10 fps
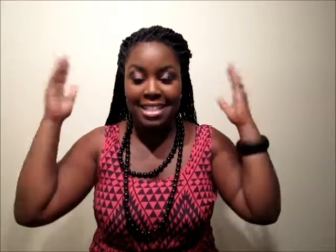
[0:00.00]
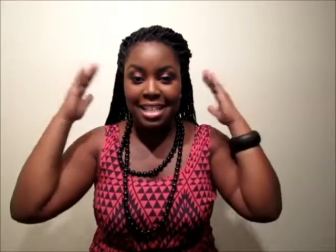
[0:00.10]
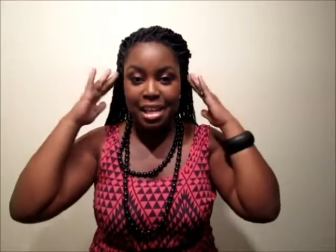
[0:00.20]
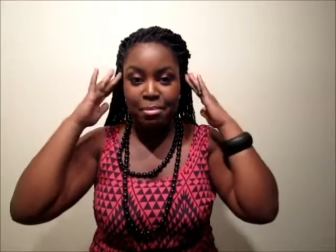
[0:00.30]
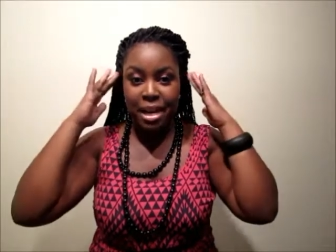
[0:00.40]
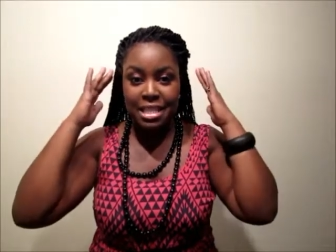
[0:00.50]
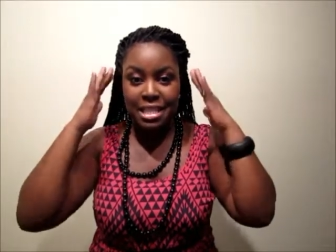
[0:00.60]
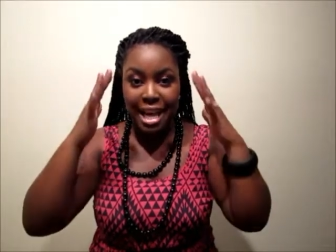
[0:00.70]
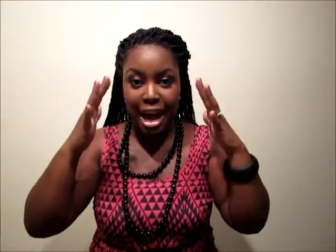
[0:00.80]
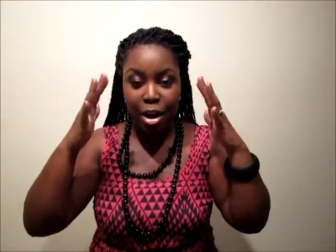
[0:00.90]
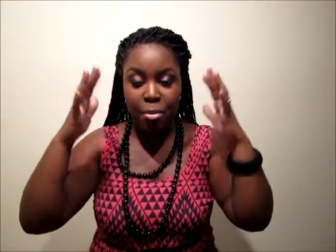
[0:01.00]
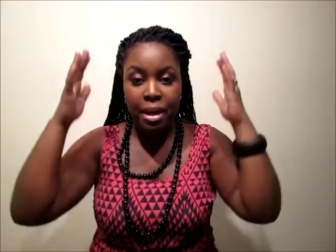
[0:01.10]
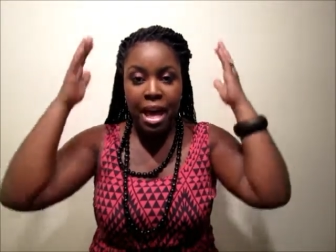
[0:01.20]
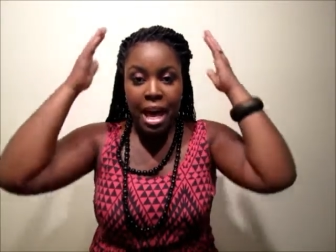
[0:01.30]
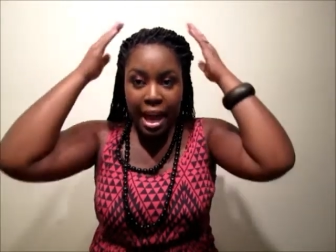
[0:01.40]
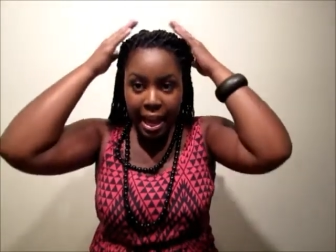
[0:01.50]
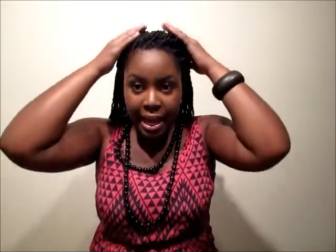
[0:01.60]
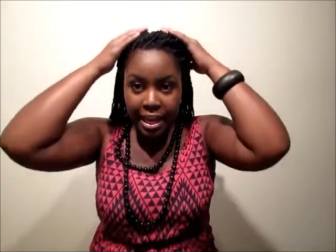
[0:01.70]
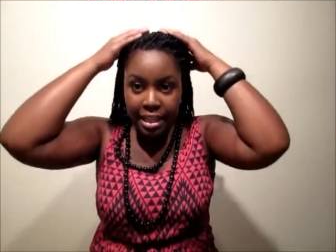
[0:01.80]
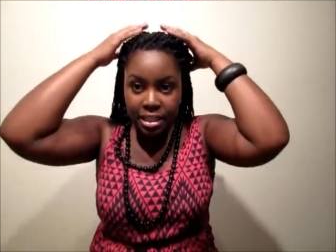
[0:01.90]
to get my scalp
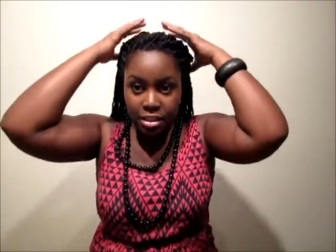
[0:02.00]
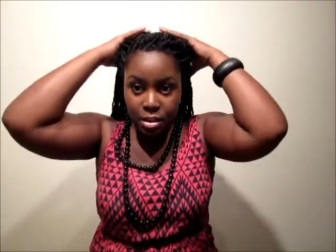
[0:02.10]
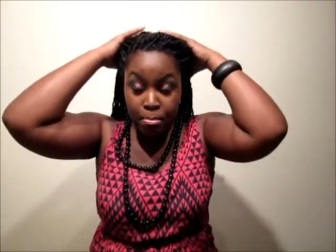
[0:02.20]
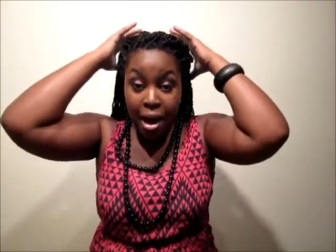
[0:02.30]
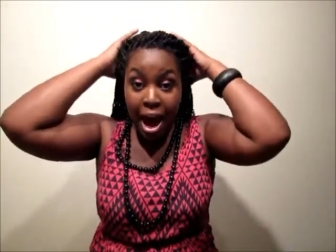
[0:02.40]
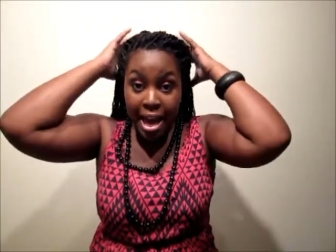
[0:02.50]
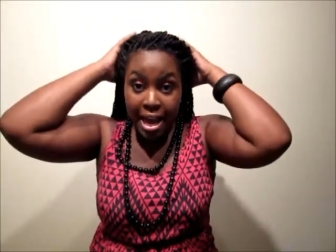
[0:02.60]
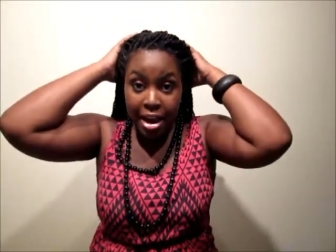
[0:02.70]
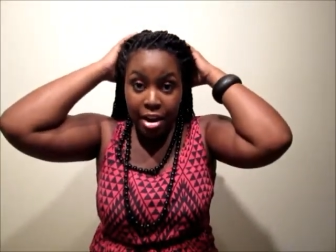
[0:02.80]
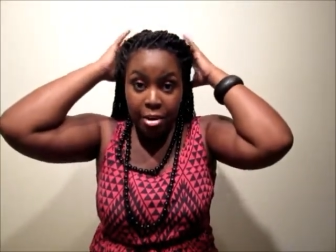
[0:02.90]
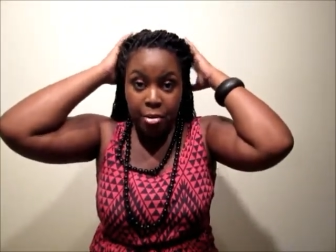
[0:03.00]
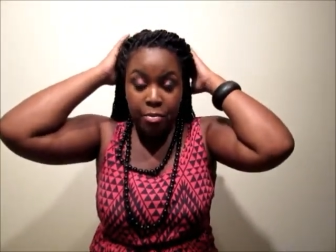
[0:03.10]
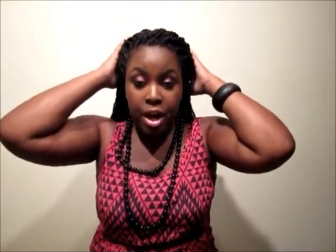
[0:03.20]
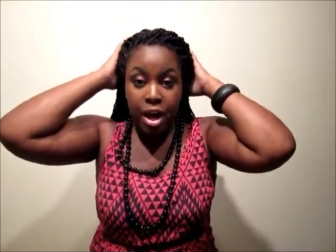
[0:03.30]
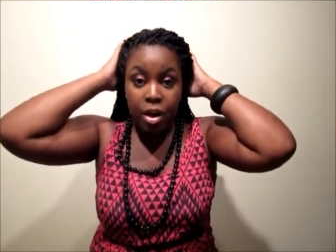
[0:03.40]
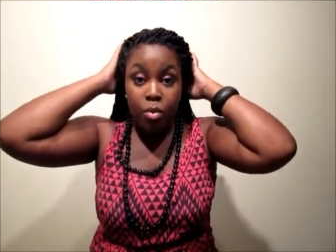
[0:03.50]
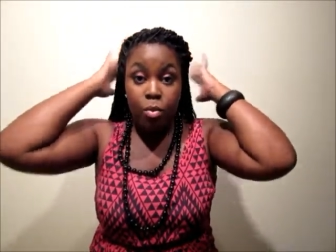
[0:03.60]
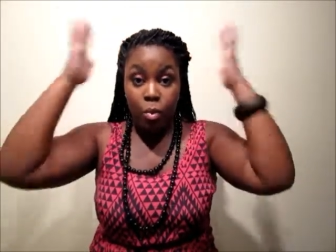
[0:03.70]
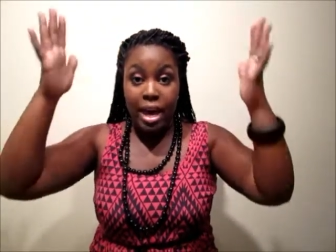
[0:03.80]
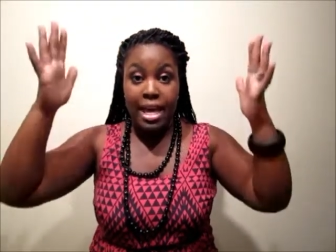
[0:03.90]
and my hair
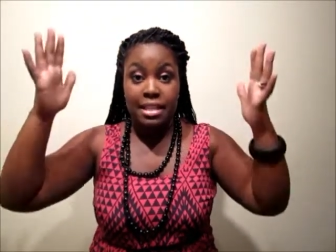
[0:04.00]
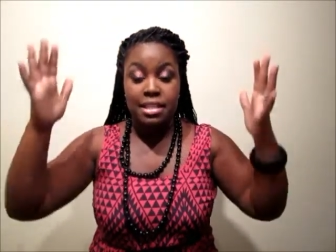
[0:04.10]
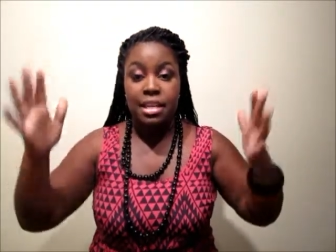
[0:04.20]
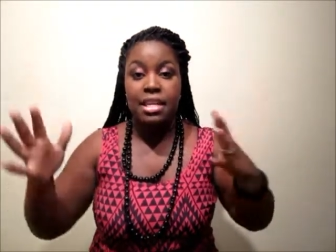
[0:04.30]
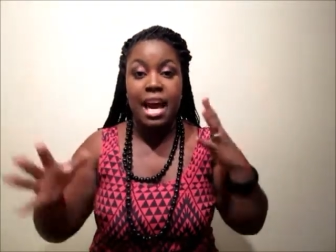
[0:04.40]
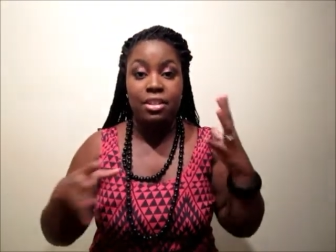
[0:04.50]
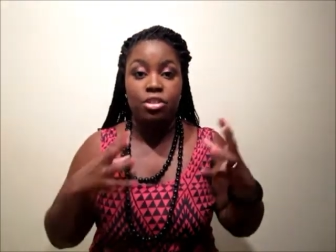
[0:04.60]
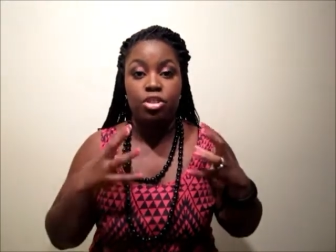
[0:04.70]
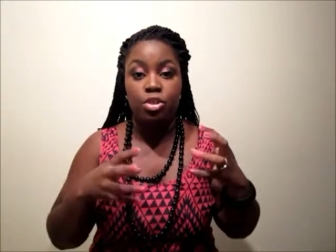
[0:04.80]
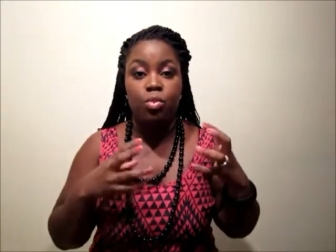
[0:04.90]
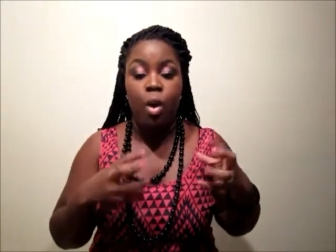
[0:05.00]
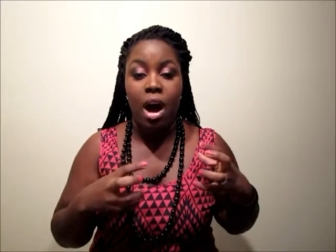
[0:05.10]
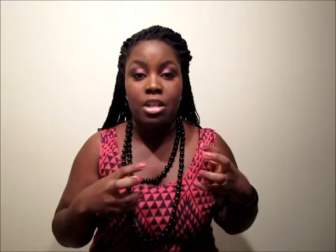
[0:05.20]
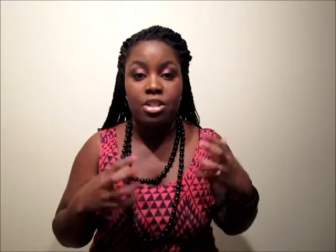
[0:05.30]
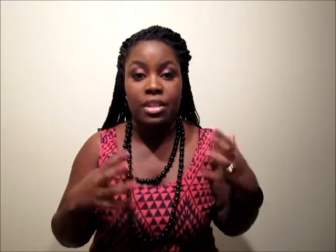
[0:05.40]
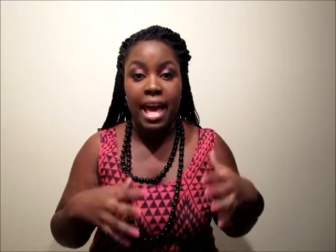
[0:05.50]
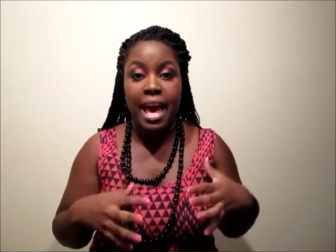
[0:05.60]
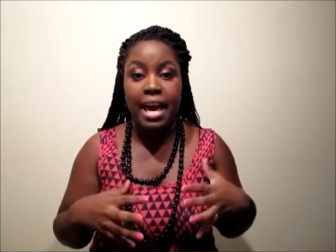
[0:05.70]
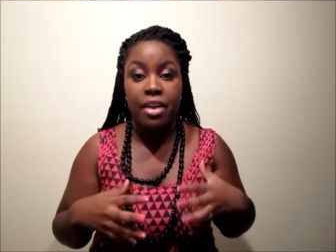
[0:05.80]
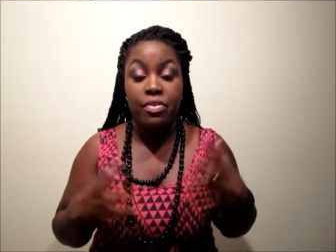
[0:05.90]
wet, and actually just wash
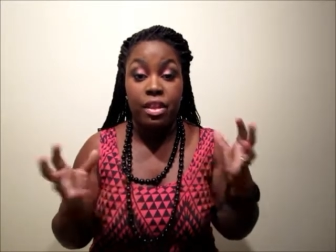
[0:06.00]
that